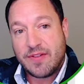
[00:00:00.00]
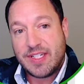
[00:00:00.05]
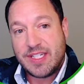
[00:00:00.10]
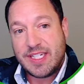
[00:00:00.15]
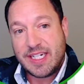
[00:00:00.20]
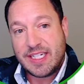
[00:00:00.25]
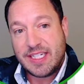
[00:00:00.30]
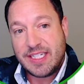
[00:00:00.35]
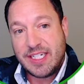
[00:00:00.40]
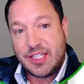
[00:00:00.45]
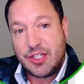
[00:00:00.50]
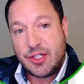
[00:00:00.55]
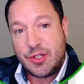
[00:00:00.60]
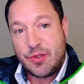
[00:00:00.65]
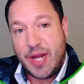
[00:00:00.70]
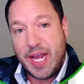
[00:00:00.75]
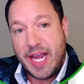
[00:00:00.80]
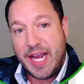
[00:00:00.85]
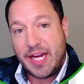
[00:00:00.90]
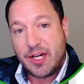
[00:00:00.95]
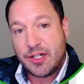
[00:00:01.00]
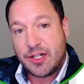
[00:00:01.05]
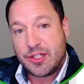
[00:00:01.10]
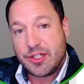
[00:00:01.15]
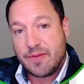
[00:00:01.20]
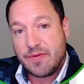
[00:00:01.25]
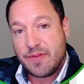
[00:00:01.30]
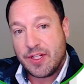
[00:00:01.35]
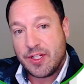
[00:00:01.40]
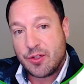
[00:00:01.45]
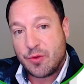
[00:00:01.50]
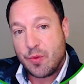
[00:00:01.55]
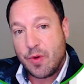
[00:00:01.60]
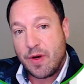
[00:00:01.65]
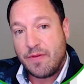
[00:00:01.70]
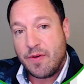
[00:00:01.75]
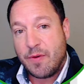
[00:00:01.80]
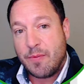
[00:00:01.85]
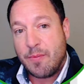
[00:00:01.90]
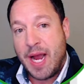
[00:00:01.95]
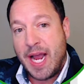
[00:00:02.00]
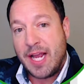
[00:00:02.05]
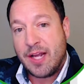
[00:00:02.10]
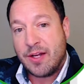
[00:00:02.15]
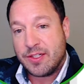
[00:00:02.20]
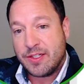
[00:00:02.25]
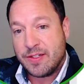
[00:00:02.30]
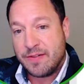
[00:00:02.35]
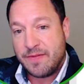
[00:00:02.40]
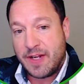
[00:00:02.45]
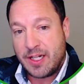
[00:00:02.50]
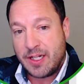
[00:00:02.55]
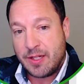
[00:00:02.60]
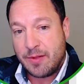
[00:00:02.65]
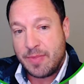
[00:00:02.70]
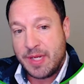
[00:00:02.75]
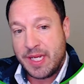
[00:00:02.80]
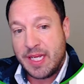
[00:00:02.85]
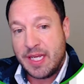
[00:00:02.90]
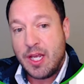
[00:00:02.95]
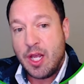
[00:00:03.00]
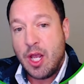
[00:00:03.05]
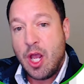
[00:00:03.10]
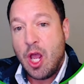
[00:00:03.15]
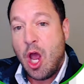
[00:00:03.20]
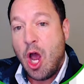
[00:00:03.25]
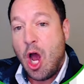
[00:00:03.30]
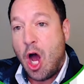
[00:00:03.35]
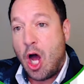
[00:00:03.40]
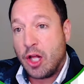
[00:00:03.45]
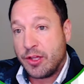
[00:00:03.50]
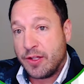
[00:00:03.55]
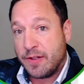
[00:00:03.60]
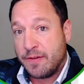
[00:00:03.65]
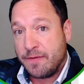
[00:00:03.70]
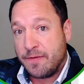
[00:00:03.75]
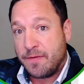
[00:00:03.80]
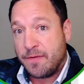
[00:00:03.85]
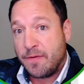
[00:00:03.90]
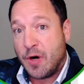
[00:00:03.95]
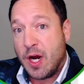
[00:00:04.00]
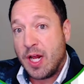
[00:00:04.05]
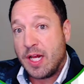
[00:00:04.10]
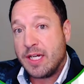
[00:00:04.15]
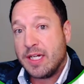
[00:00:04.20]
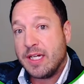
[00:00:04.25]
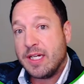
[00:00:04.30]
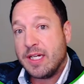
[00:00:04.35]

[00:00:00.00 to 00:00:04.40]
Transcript: 62 acres of this River Mile development on the front